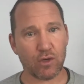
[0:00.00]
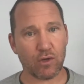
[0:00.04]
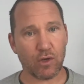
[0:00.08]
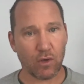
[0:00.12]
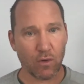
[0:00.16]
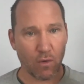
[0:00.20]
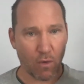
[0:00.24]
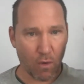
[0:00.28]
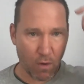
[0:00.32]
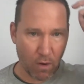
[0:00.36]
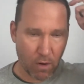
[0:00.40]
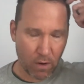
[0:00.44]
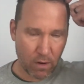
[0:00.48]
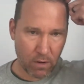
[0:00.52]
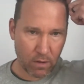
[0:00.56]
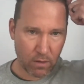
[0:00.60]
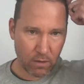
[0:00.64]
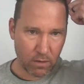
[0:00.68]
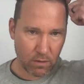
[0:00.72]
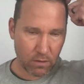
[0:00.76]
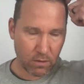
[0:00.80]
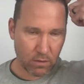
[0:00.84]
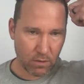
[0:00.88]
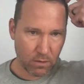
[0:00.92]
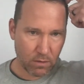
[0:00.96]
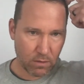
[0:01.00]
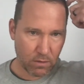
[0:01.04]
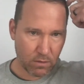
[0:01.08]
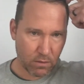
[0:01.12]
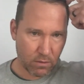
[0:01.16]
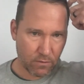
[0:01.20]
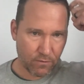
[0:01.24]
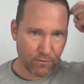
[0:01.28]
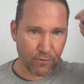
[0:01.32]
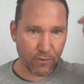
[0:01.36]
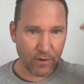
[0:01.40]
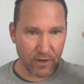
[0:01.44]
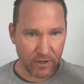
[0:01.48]
your
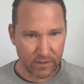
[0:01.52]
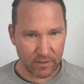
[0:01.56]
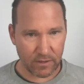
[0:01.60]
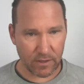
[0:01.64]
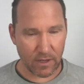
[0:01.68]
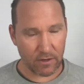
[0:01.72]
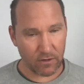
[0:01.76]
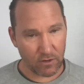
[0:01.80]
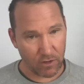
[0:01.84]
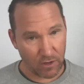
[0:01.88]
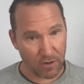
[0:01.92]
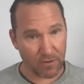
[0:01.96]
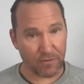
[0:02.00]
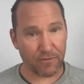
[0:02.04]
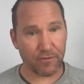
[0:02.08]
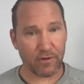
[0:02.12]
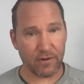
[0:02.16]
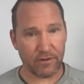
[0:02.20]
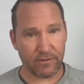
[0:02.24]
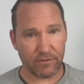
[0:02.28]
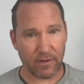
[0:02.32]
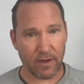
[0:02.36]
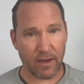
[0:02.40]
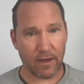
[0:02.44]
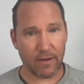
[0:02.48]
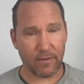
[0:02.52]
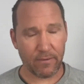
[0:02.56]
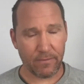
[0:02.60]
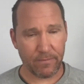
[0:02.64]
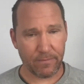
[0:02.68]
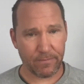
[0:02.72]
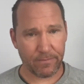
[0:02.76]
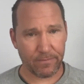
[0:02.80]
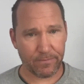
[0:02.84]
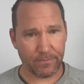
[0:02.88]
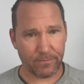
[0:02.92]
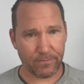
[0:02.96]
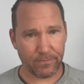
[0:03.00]
freestyle,
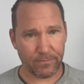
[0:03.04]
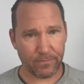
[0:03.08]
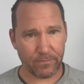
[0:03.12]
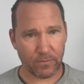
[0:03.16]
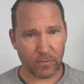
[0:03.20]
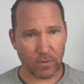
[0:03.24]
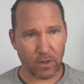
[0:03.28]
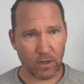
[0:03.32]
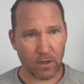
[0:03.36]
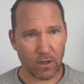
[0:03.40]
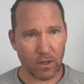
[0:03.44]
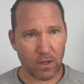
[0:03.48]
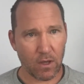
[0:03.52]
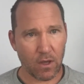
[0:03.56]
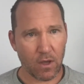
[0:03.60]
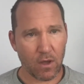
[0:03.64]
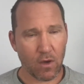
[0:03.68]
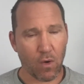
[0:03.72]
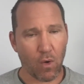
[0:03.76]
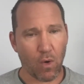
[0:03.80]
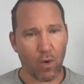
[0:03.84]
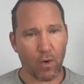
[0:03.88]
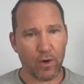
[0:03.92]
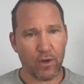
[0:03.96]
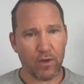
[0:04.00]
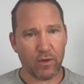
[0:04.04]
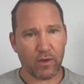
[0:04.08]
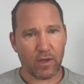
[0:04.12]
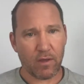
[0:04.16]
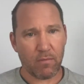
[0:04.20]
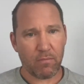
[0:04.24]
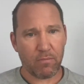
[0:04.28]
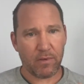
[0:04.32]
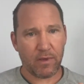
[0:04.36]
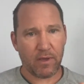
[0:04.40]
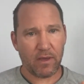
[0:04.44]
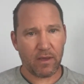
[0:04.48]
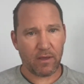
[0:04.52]
or you
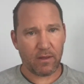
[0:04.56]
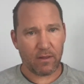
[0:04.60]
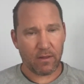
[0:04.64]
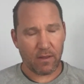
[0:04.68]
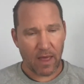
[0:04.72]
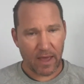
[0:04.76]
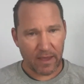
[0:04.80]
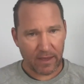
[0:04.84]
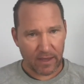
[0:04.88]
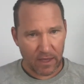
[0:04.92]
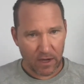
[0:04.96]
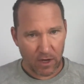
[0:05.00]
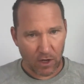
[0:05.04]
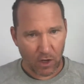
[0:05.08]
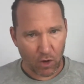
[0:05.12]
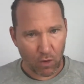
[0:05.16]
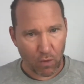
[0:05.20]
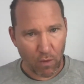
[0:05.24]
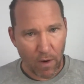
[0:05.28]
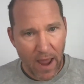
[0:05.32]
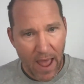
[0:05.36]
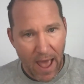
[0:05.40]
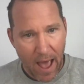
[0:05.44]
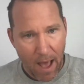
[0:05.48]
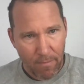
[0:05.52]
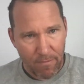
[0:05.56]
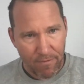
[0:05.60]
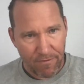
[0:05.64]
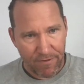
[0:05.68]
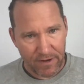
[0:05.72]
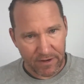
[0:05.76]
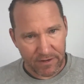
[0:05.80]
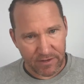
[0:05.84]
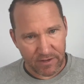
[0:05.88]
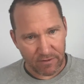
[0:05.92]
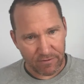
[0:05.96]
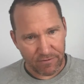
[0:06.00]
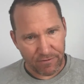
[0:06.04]
can be like in a crab
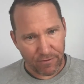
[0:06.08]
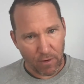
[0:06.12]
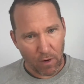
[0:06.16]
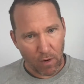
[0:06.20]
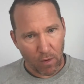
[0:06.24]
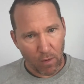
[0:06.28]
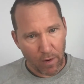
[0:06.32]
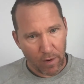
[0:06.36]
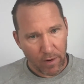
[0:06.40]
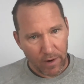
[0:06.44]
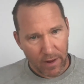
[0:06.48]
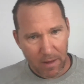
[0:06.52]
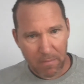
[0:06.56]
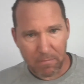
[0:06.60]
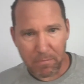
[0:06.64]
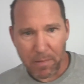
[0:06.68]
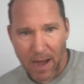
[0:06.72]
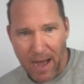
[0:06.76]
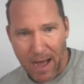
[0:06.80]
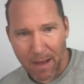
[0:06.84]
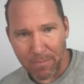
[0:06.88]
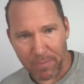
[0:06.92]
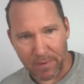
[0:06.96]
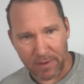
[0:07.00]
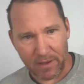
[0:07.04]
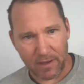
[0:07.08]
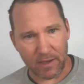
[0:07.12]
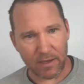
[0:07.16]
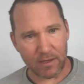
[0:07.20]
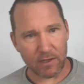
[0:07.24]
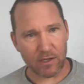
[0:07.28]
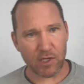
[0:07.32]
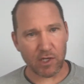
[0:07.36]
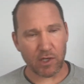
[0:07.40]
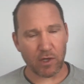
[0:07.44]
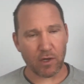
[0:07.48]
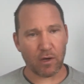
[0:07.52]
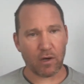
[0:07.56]
facing forward and pop
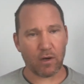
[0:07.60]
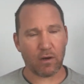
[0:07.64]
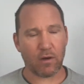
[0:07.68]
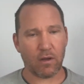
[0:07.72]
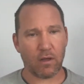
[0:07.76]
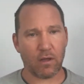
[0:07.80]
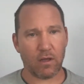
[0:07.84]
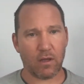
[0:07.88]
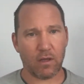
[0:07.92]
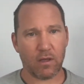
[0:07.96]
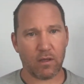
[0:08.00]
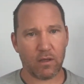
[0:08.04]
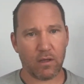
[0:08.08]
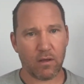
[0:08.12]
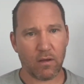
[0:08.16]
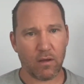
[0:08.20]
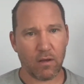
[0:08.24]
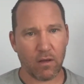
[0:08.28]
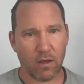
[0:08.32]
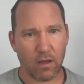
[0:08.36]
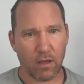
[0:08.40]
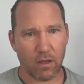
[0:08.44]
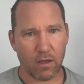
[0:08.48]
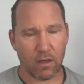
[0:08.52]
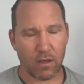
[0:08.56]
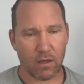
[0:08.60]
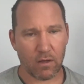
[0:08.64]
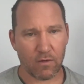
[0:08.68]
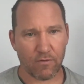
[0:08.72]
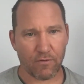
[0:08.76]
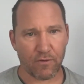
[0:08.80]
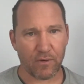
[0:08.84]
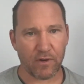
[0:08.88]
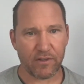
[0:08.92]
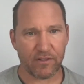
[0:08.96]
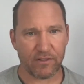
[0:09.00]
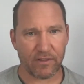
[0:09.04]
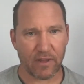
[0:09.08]
into your
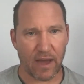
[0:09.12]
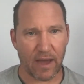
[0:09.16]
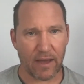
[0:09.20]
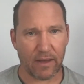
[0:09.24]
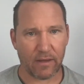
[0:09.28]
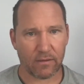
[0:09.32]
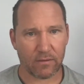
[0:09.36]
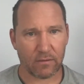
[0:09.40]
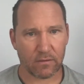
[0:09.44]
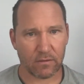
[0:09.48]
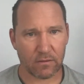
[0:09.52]
freestyle.